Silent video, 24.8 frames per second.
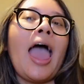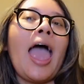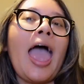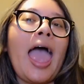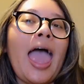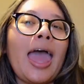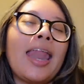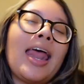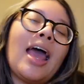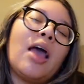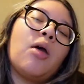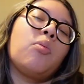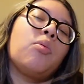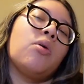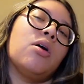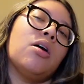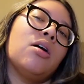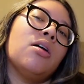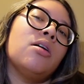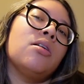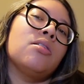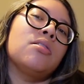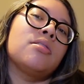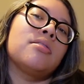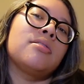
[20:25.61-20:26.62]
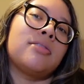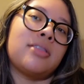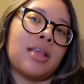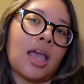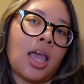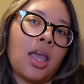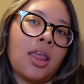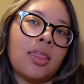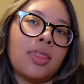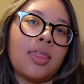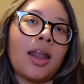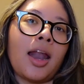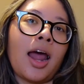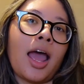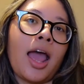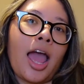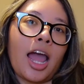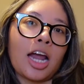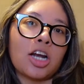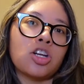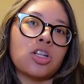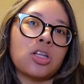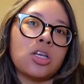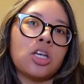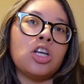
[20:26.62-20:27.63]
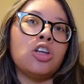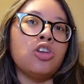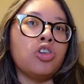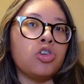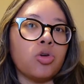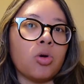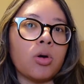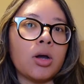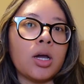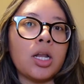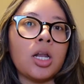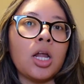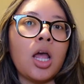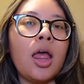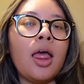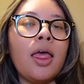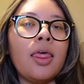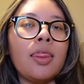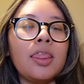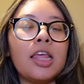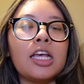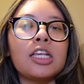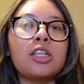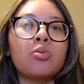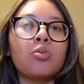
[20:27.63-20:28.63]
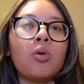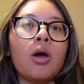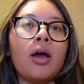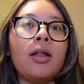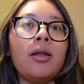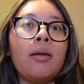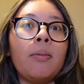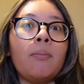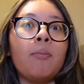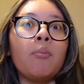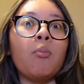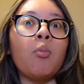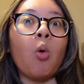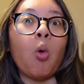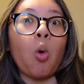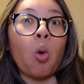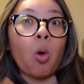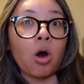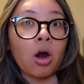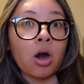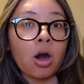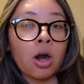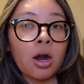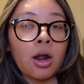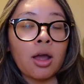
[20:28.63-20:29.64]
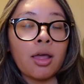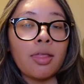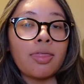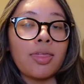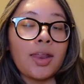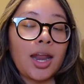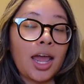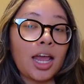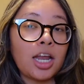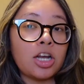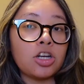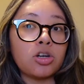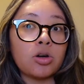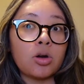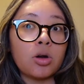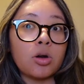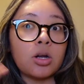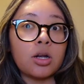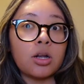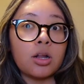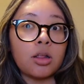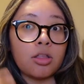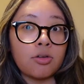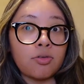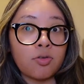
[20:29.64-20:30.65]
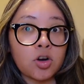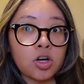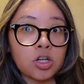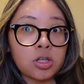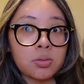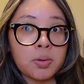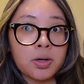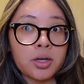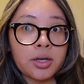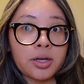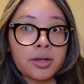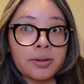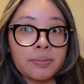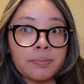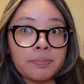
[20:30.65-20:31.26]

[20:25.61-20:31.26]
And I will say that I actually enjoyed this one more than I enjoyed the first book.